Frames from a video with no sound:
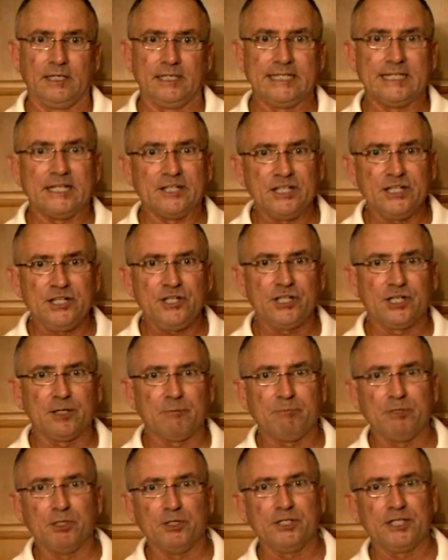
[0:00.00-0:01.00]
In addition, a
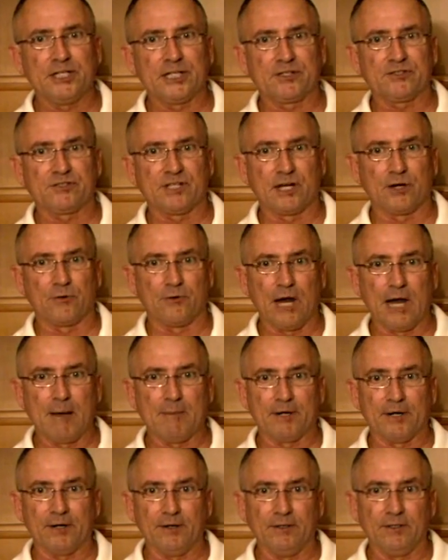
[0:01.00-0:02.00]
built-in
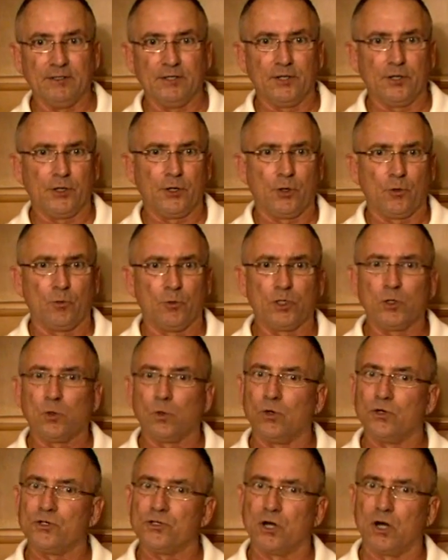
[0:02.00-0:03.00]
accelerometer
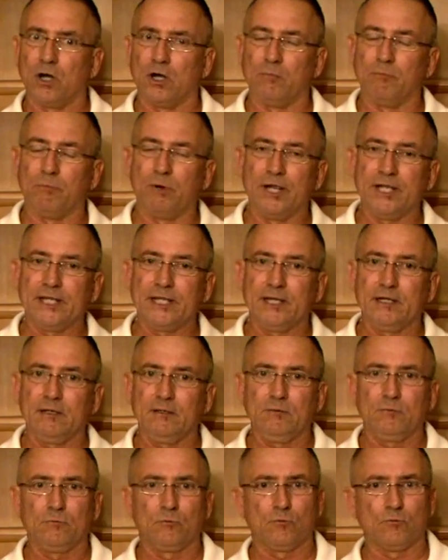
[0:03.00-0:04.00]
records hard braking,